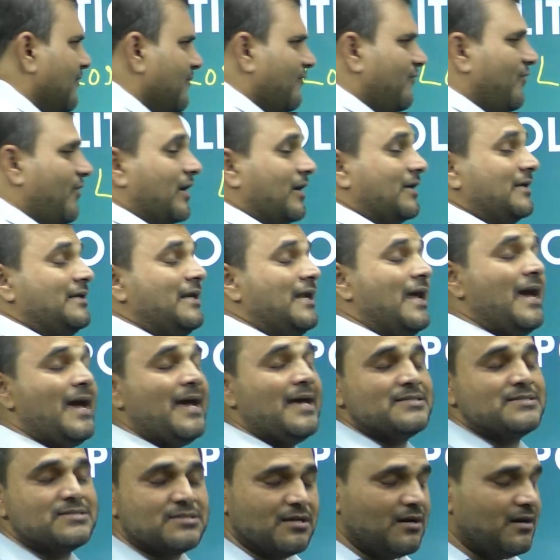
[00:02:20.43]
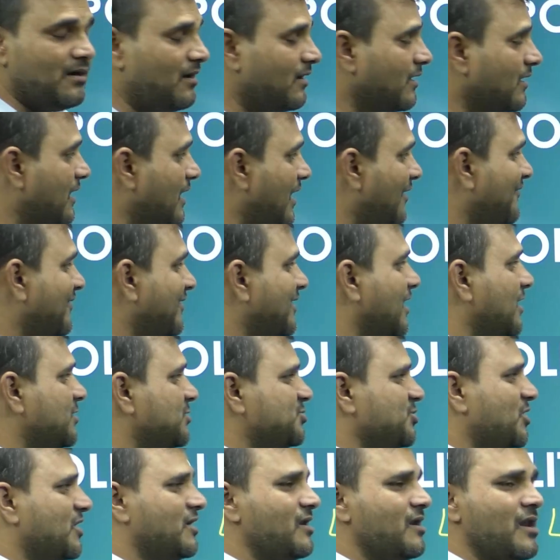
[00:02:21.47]
worked as Governor
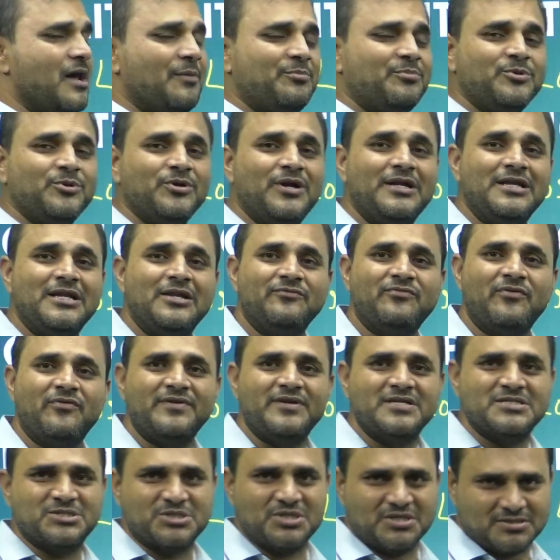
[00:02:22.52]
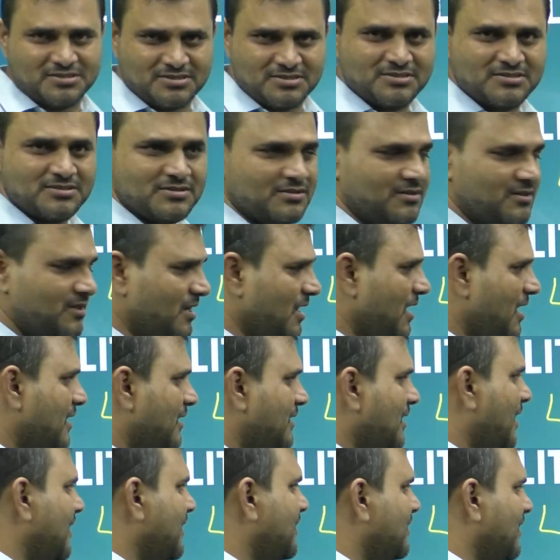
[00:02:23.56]
General up to 1856.
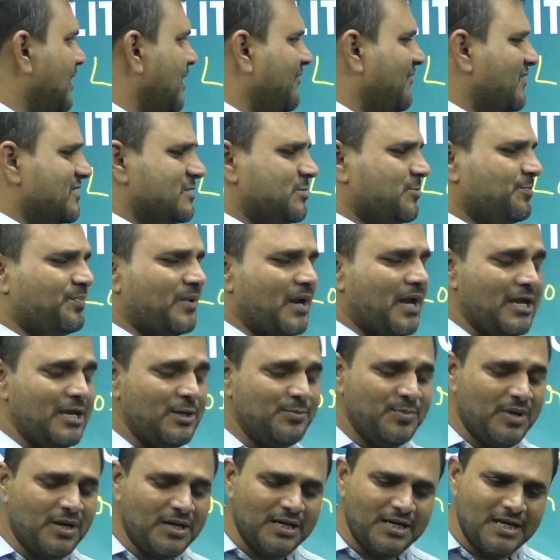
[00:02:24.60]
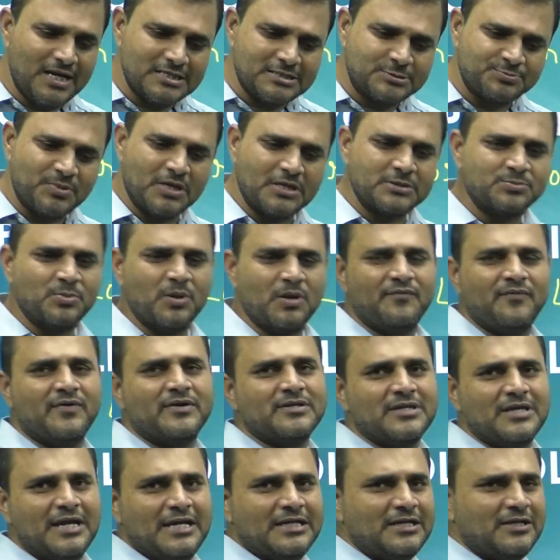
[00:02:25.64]
Right, he was a primary responsible for
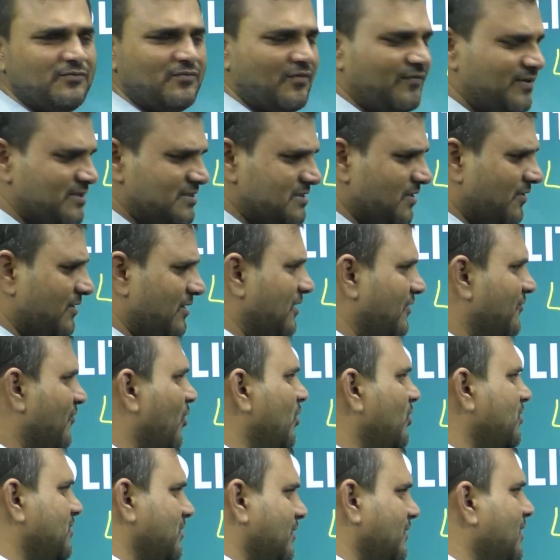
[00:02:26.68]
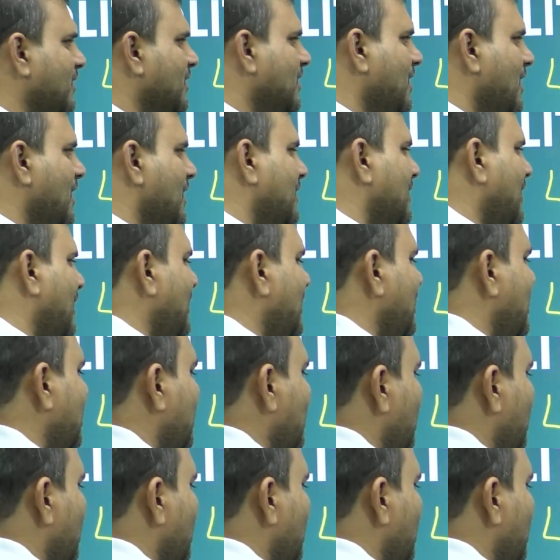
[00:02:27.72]
the 1857 revolt. Right, in